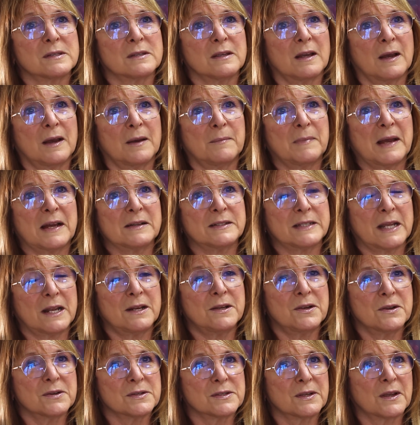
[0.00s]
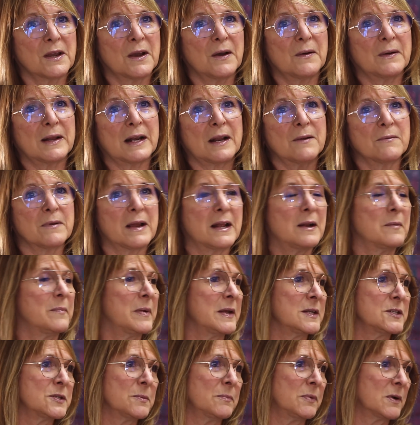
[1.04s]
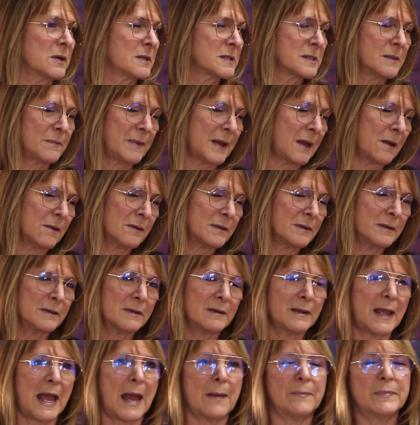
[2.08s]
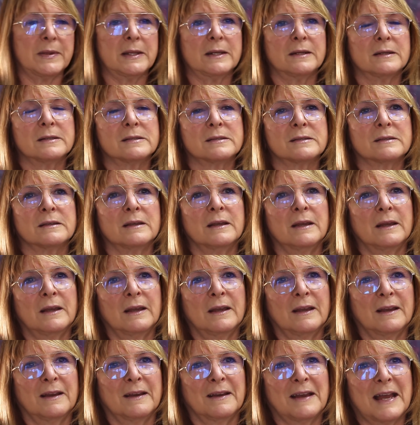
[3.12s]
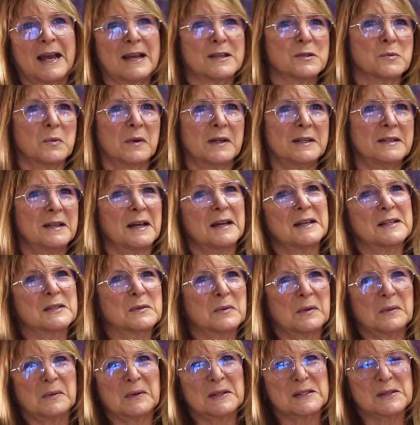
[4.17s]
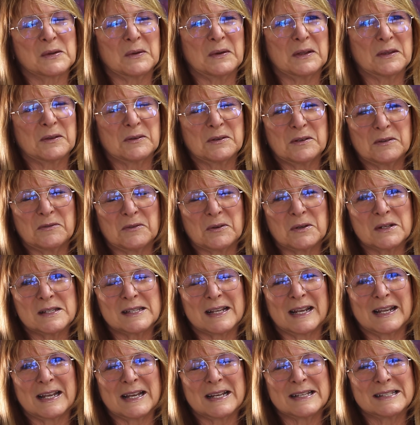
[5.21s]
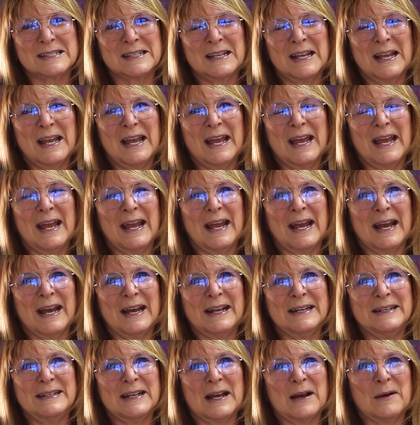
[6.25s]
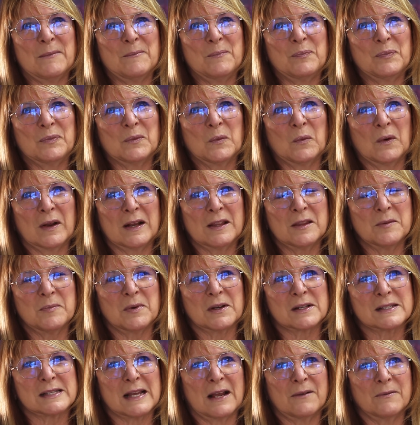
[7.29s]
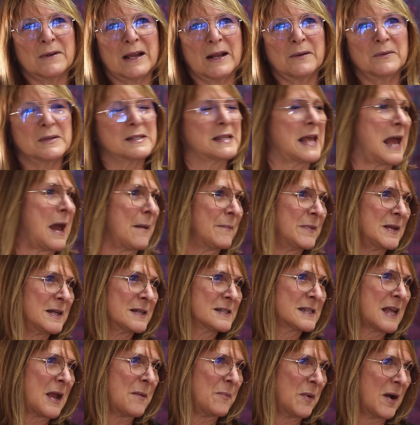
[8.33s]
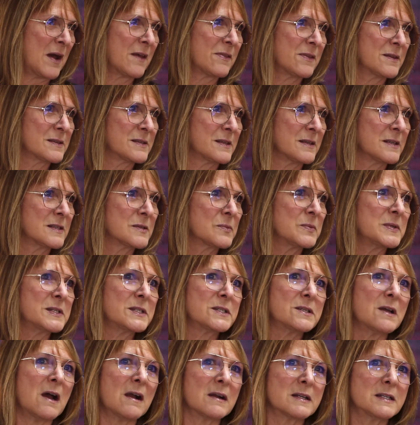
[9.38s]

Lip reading: about 10 years ago, and I read a bunch of books about happiness, as one does when one's going through divorce, I guess. And one of the books I read was The Happiness Hypothesis, which talked